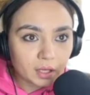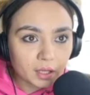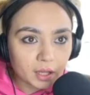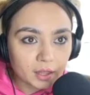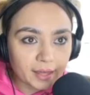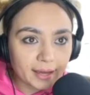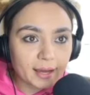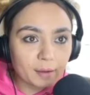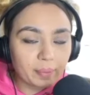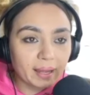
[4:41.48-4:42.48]
take a
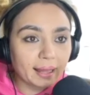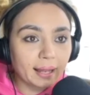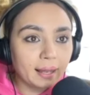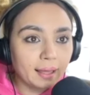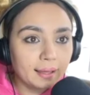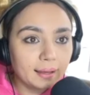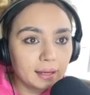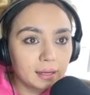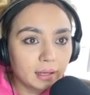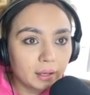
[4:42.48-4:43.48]
pill
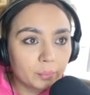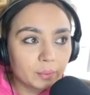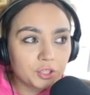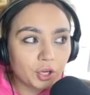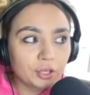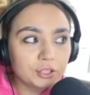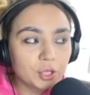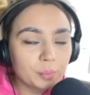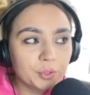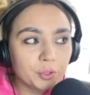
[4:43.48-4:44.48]
which gonna
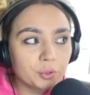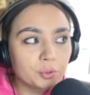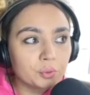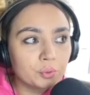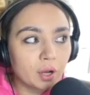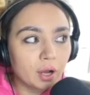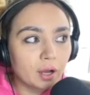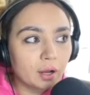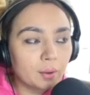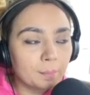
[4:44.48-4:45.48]
stop you
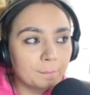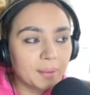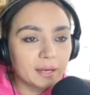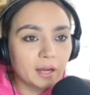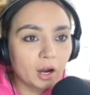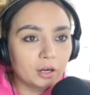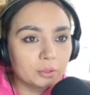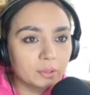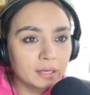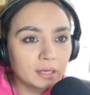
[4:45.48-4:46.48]
being
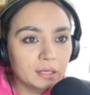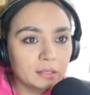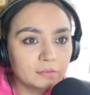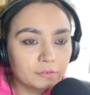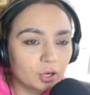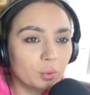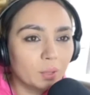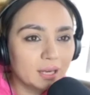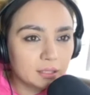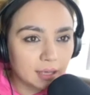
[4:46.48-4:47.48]
hungry for a
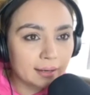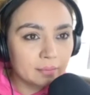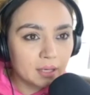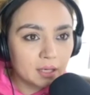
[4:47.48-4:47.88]
week time,